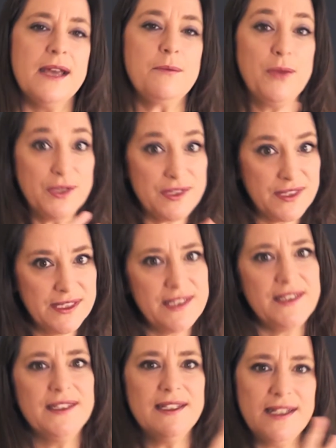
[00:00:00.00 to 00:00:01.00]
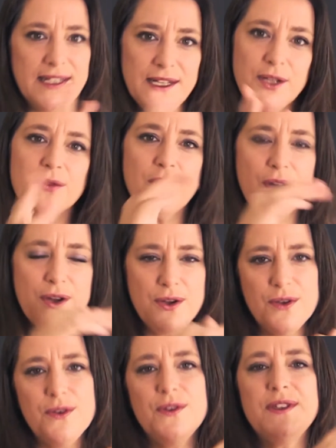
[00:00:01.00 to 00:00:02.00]
persistently
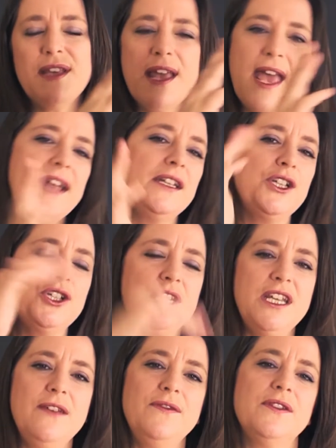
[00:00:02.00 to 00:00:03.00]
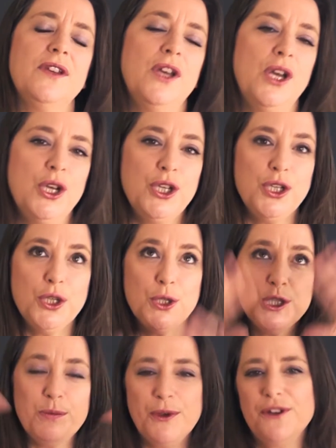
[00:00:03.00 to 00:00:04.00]
grows and achieves
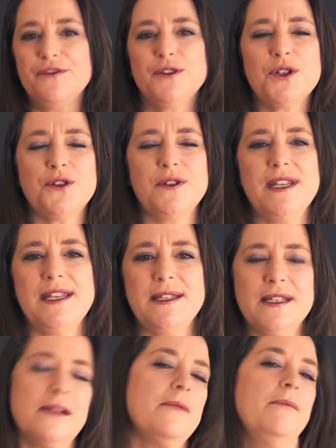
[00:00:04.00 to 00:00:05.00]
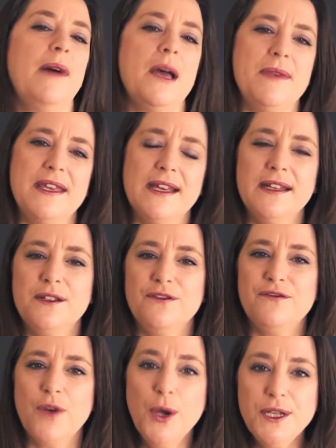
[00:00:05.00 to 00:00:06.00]
huge, beautiful trees by being
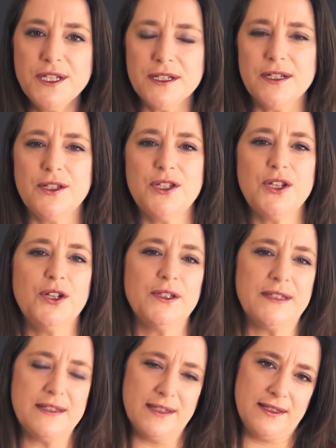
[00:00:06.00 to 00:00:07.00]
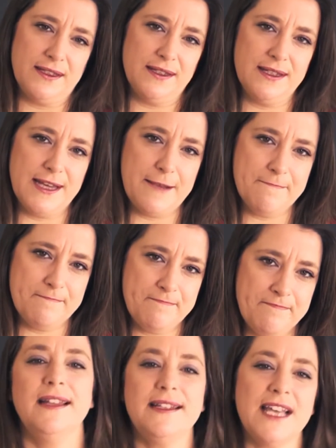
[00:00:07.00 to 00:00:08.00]
devoted to consistency.
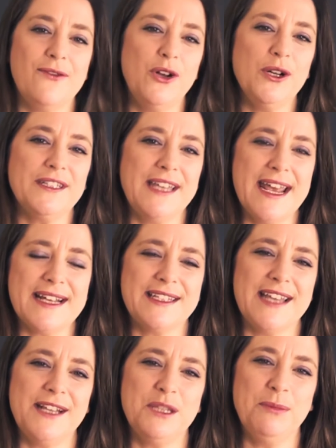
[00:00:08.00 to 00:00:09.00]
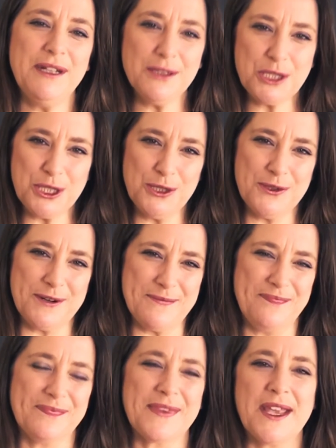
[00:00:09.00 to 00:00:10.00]
Let's have a look next at the middle
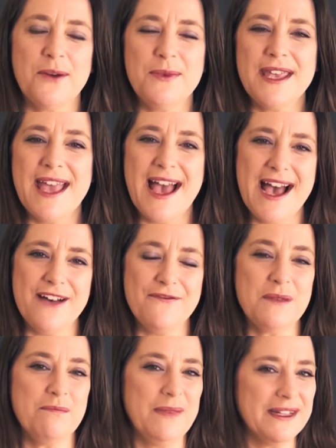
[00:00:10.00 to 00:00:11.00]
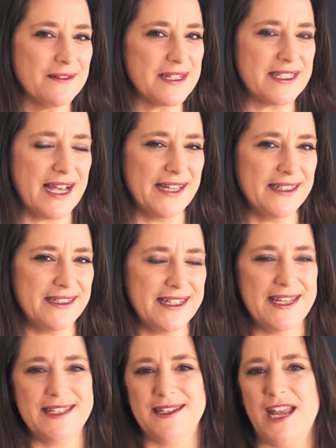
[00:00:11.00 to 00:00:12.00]
children. We have the middle son.
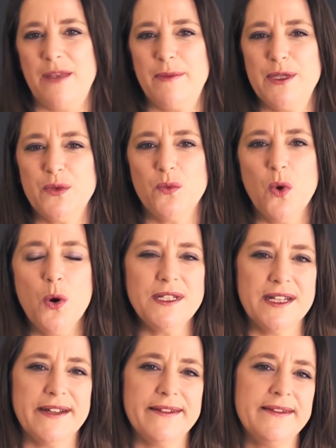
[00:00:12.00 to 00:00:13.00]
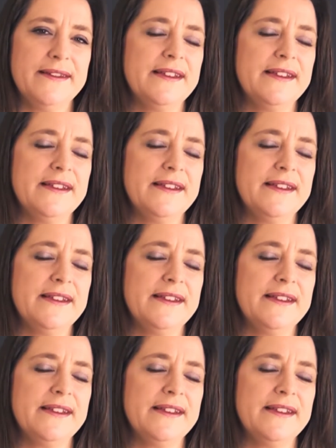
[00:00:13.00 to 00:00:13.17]
His name is Water.